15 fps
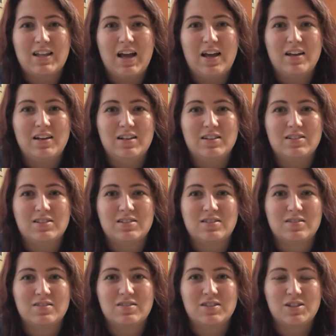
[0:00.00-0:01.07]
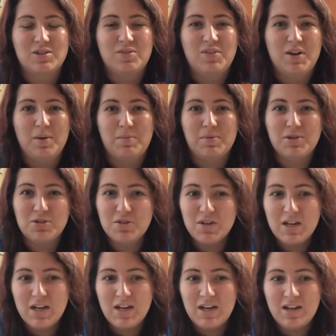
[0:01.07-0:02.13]
that. It's 6 feet up in a
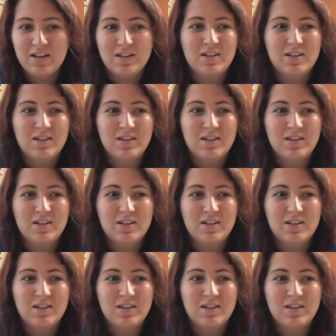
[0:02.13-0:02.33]
tree,